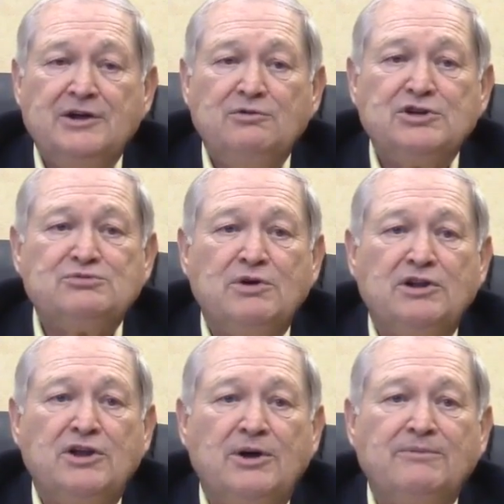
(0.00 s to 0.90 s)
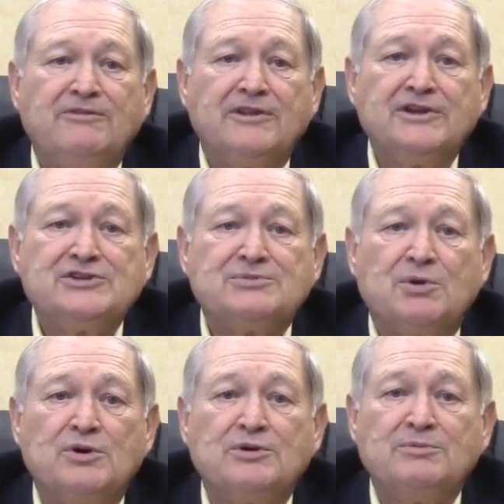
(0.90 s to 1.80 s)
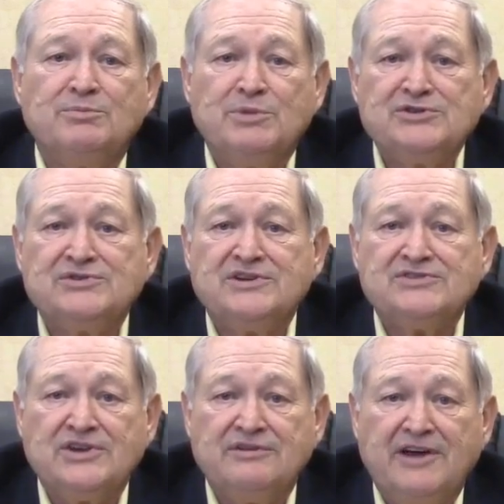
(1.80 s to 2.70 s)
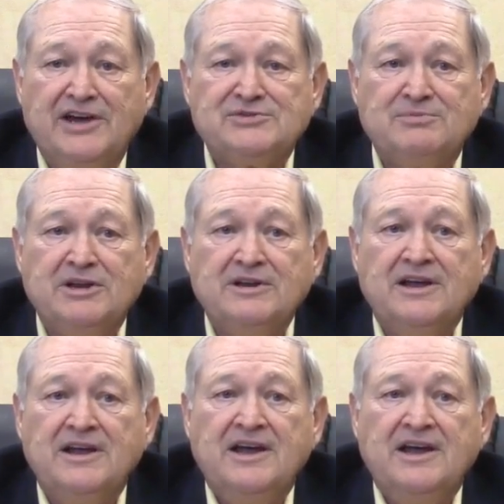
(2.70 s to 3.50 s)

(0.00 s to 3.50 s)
which will hopefully spur business investment,